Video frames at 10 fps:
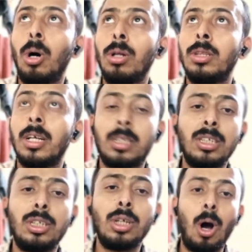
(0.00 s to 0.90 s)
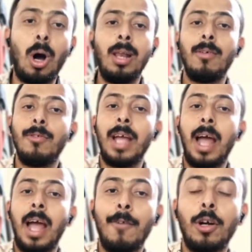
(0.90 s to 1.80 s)
So this is all
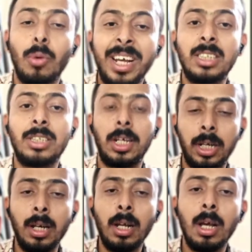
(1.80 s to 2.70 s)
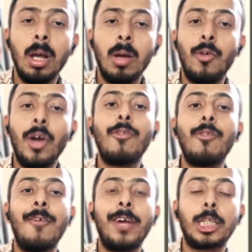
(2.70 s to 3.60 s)
we had for today's session,
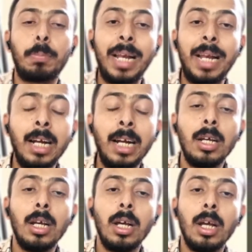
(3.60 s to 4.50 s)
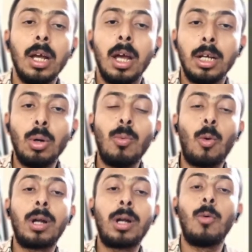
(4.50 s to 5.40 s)
where we have explained you
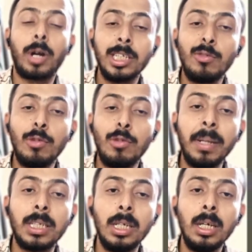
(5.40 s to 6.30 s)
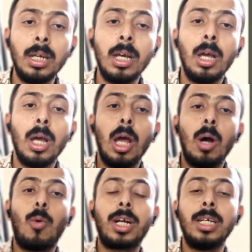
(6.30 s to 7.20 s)
what is VPC,
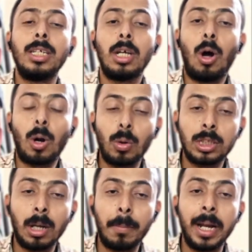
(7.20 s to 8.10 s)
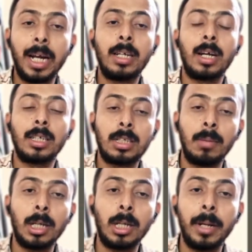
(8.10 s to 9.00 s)
what is auto subnet,
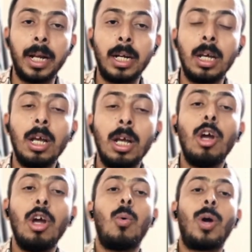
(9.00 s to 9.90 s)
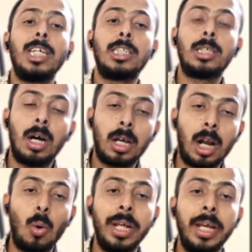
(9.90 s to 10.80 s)
custom subnet, what is
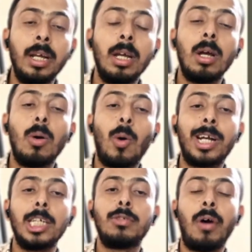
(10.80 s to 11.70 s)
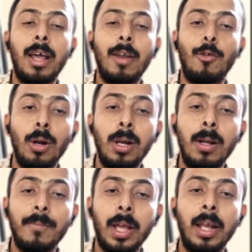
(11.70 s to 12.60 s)
a routing, what is
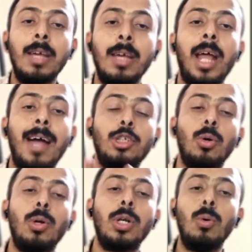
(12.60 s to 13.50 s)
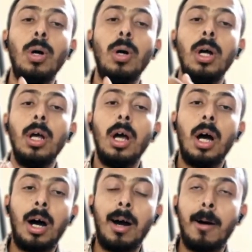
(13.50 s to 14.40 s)
firewall, and even I've shown you
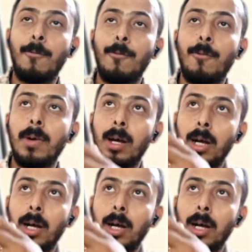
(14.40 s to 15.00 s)
a